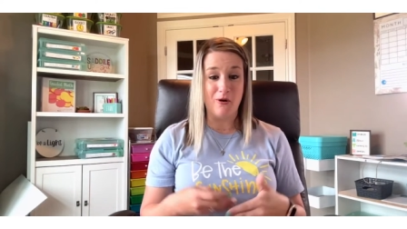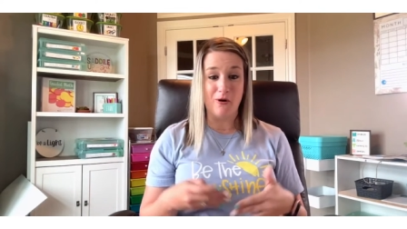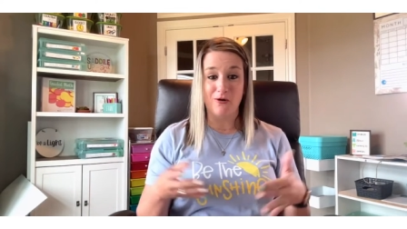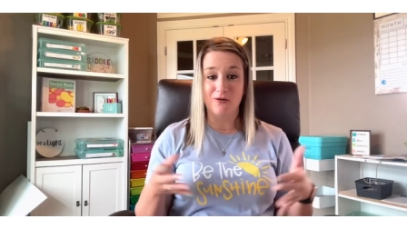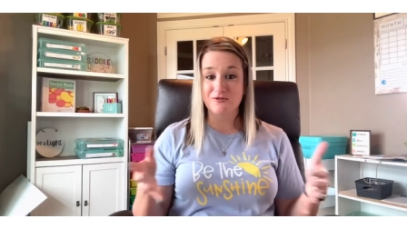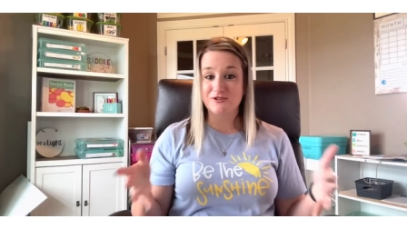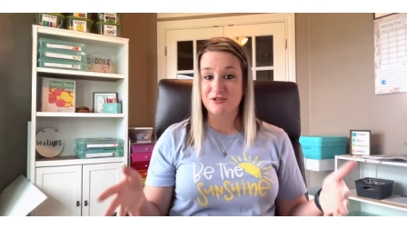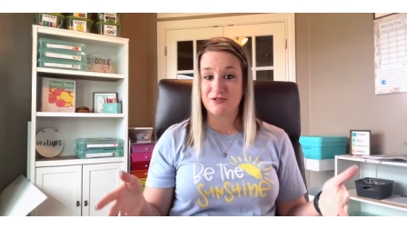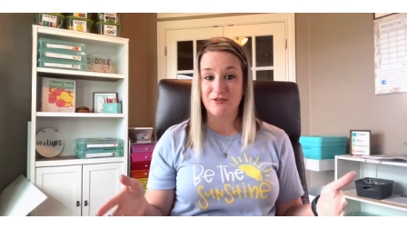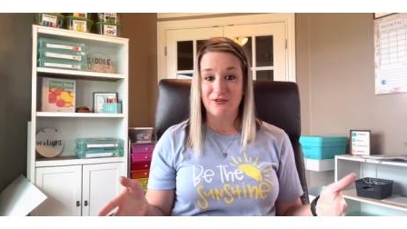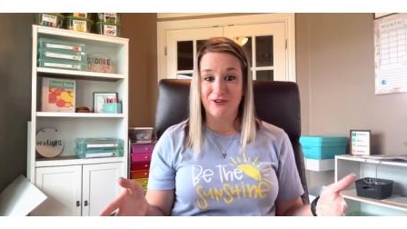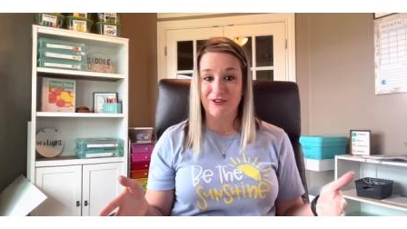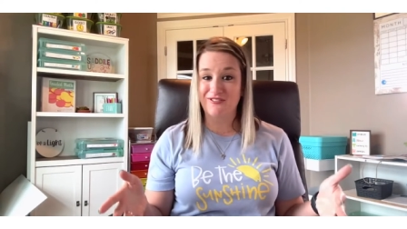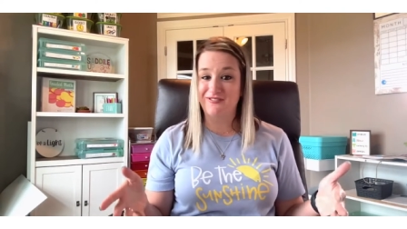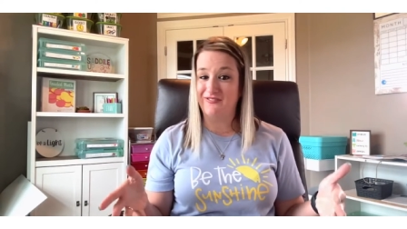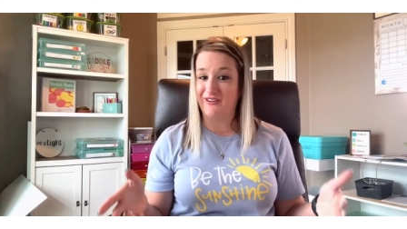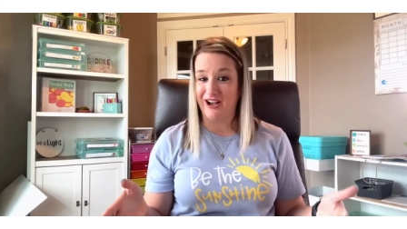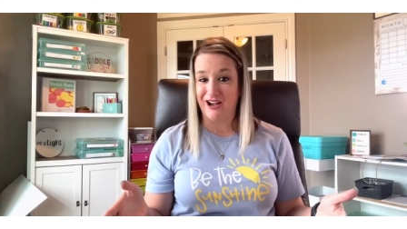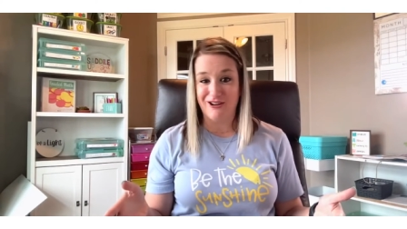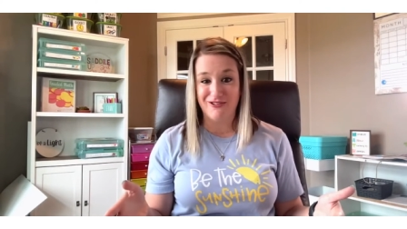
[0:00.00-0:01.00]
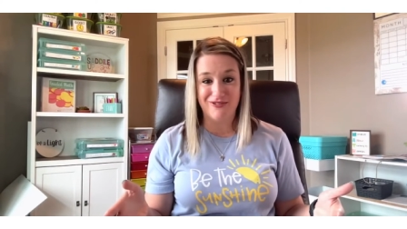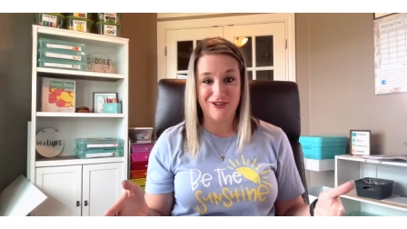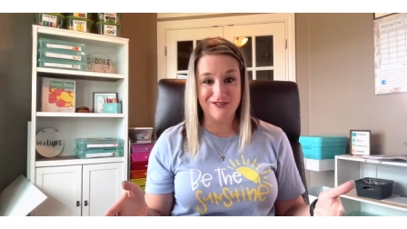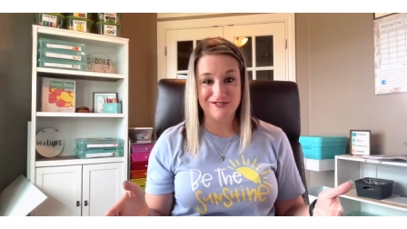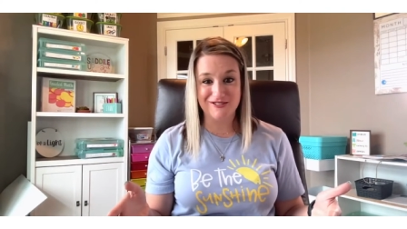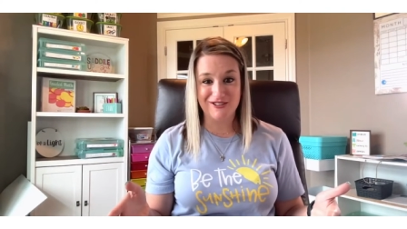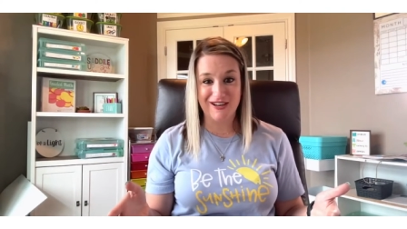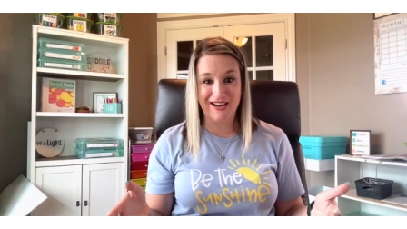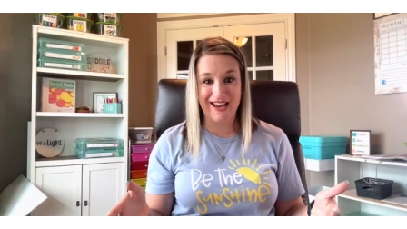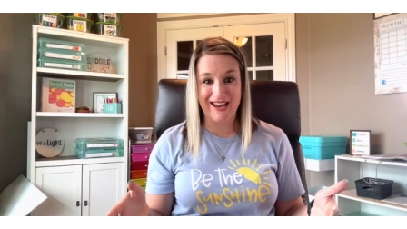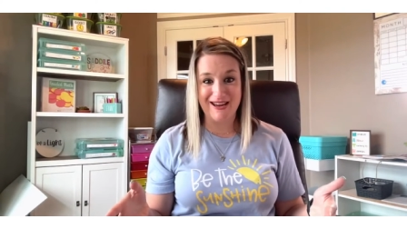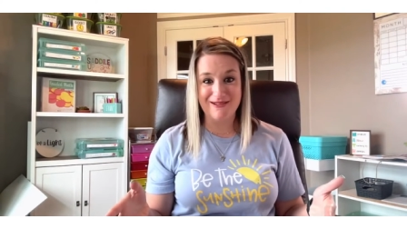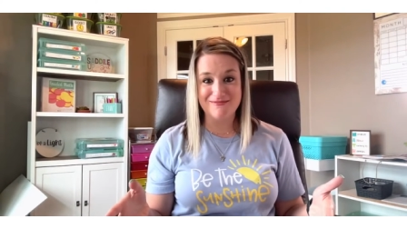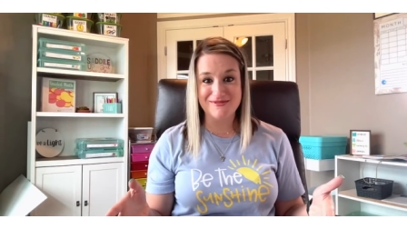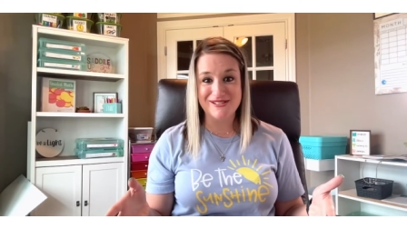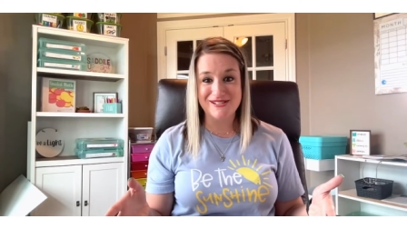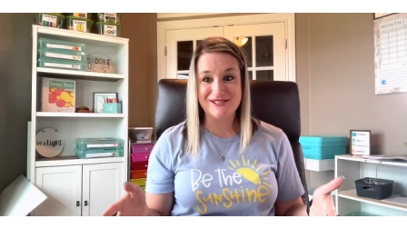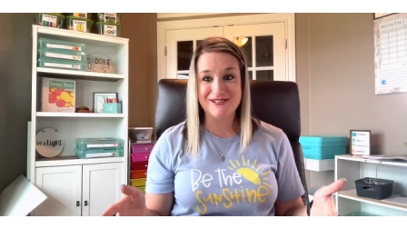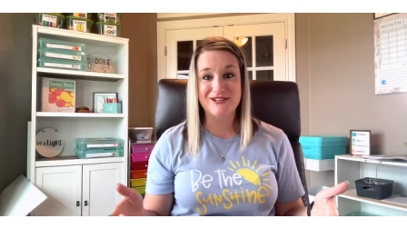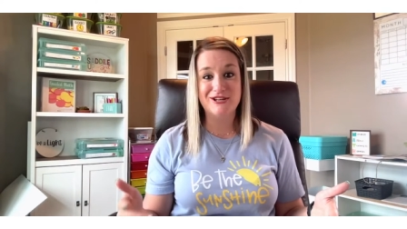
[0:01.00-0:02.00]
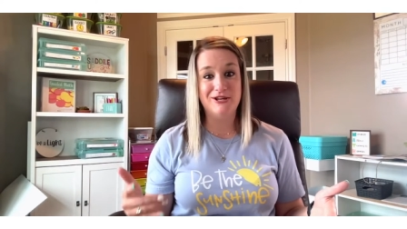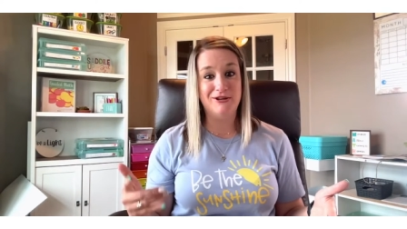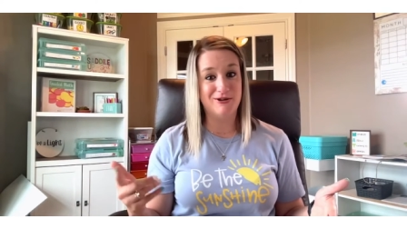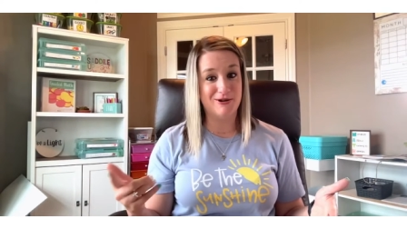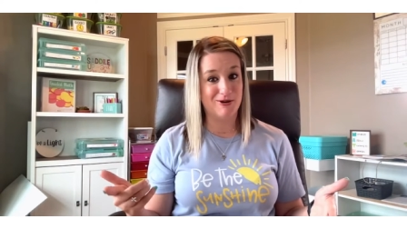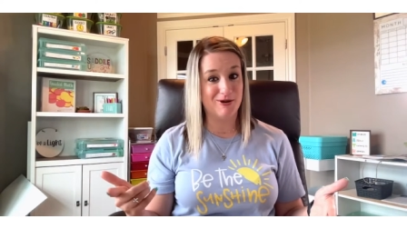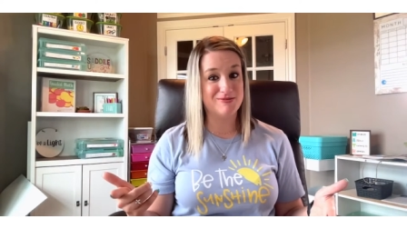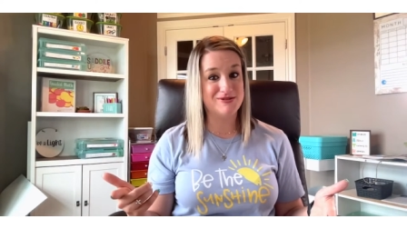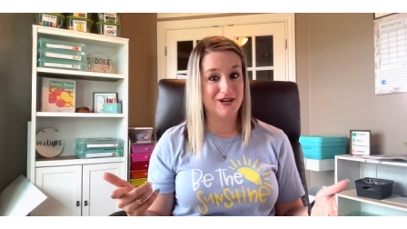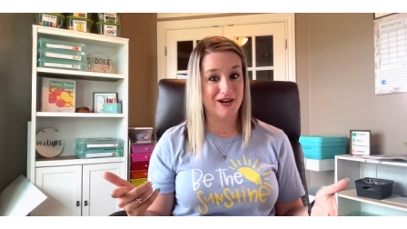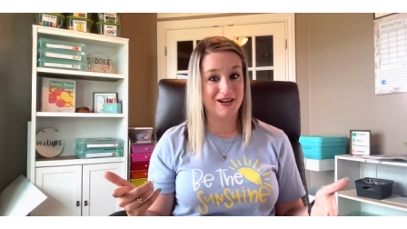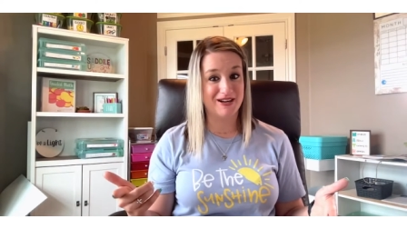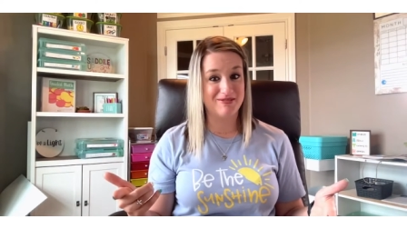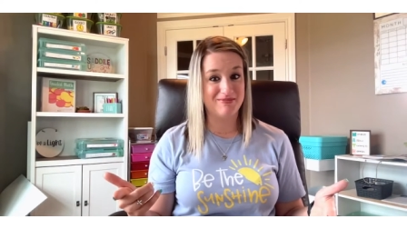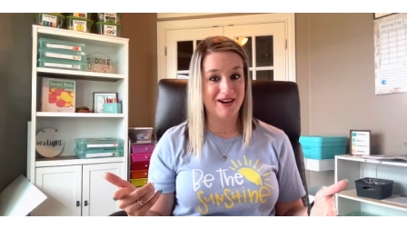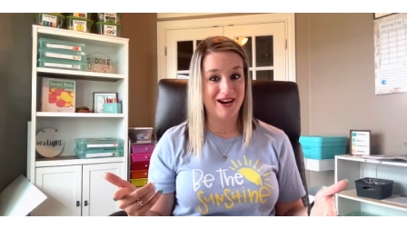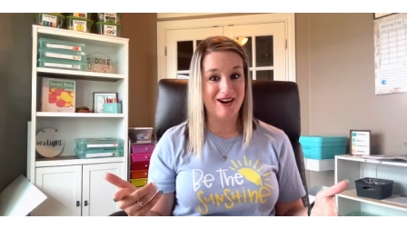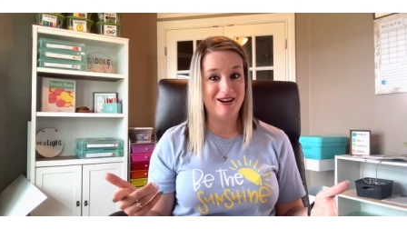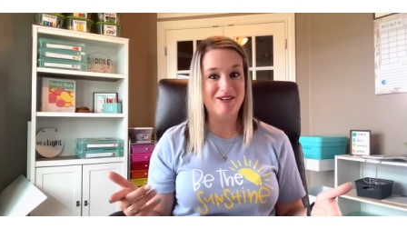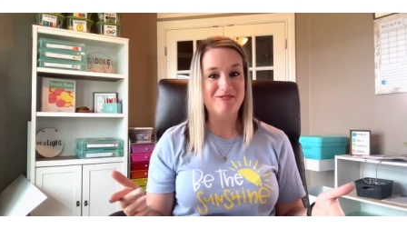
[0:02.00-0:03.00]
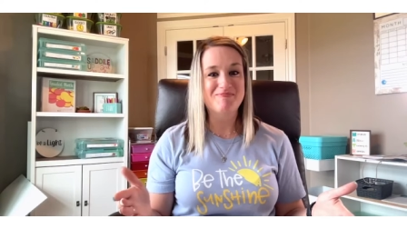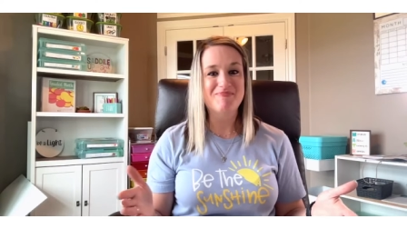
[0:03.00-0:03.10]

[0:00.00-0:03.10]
old school file folder games, you know what I'm talking about,